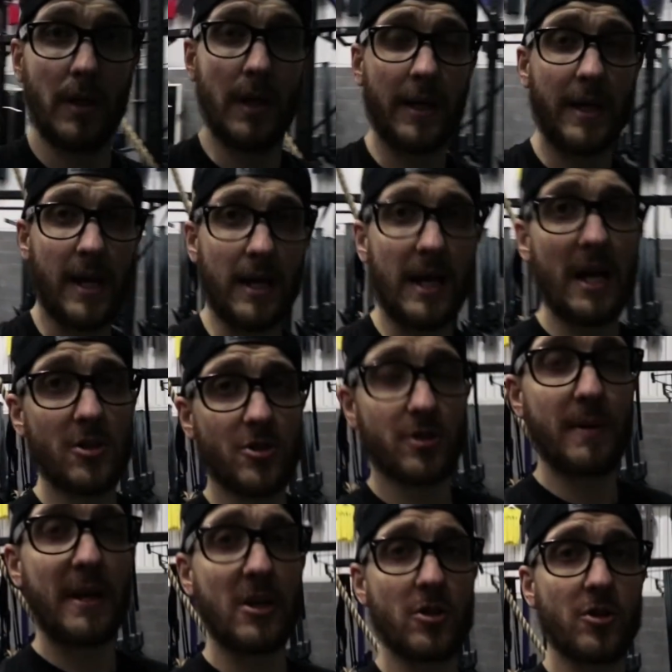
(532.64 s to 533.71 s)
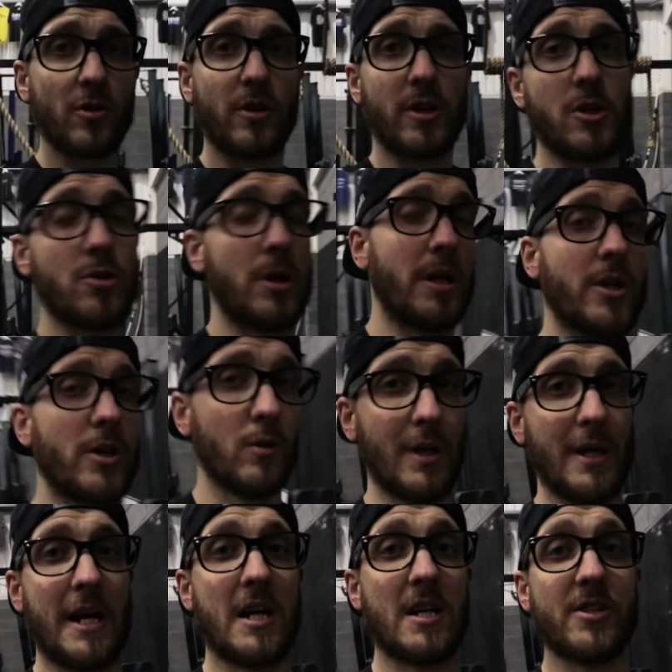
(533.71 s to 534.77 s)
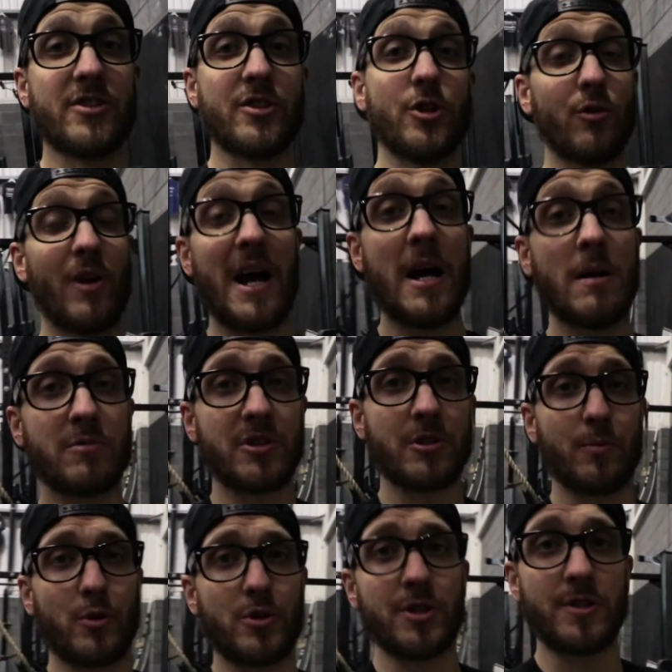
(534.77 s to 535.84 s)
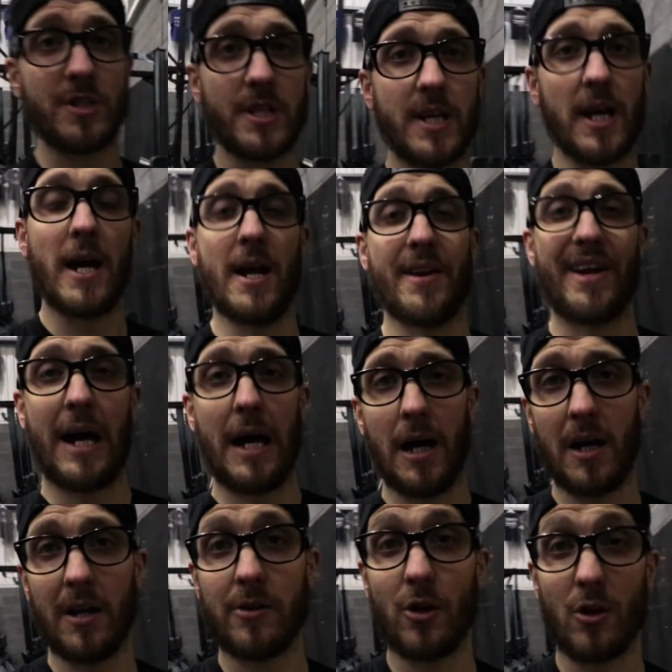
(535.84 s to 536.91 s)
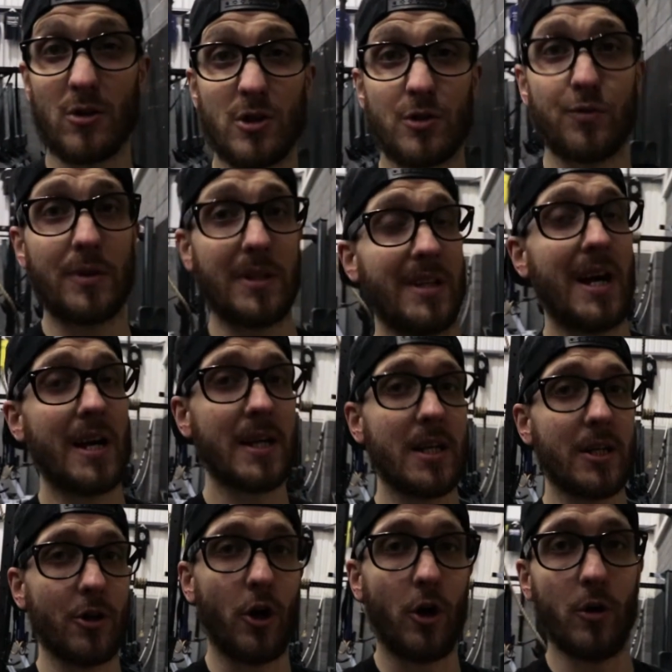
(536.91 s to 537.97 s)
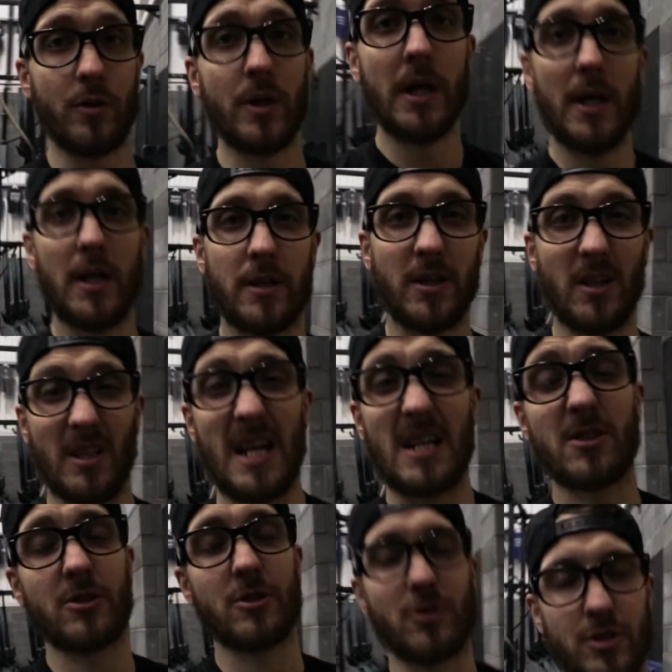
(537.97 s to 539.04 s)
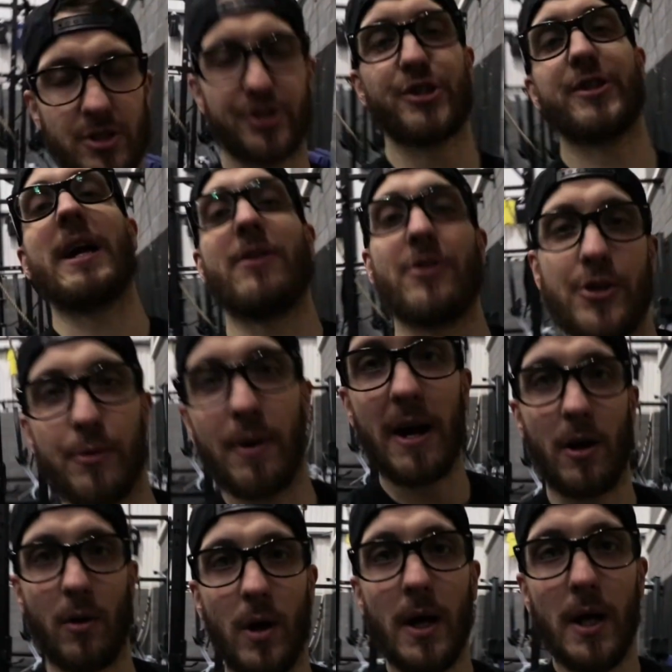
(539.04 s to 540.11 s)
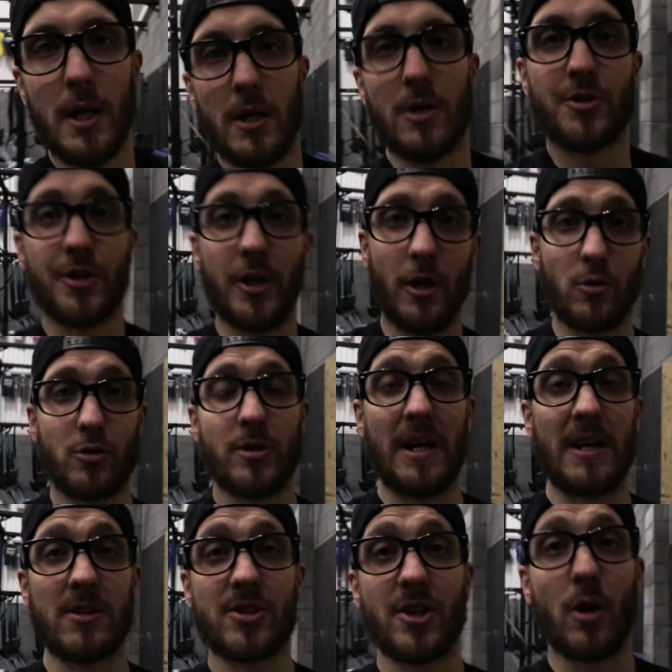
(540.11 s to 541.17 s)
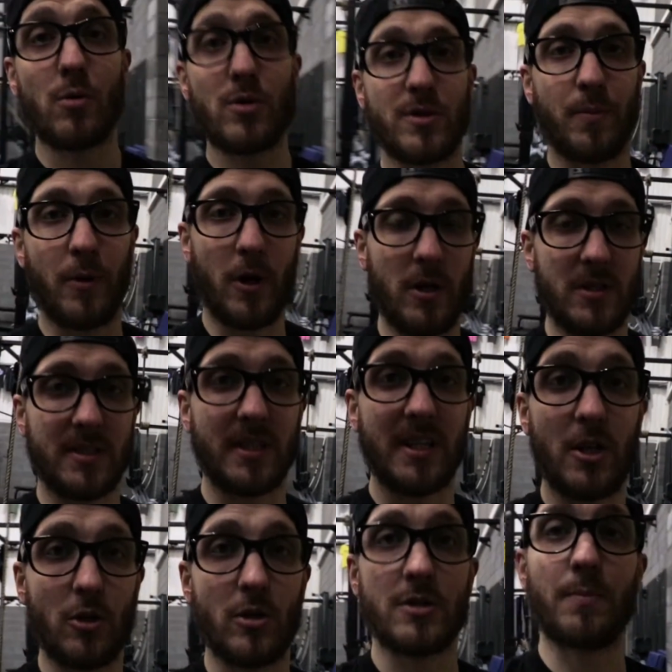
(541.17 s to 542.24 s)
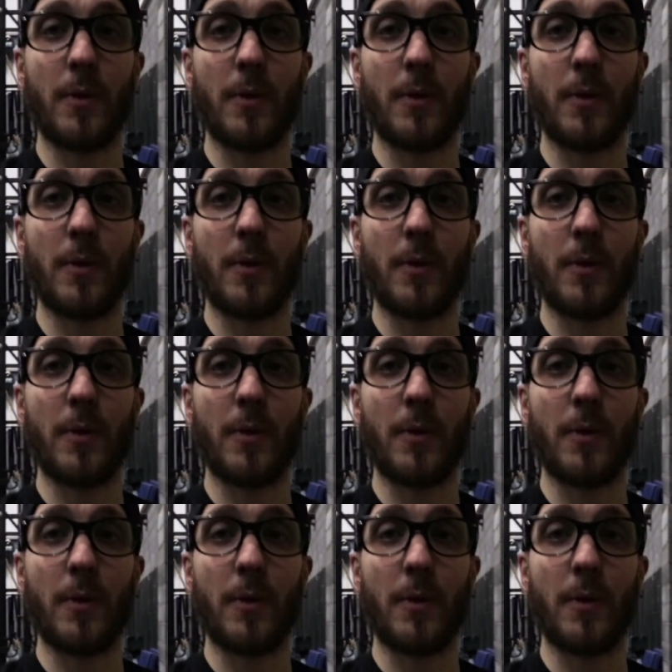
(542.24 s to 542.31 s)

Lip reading: Again, guys, just making sure that you're trying to utilize your arms as much as you can and not just relying on your legs to just stand you out. So try and toe spot as little as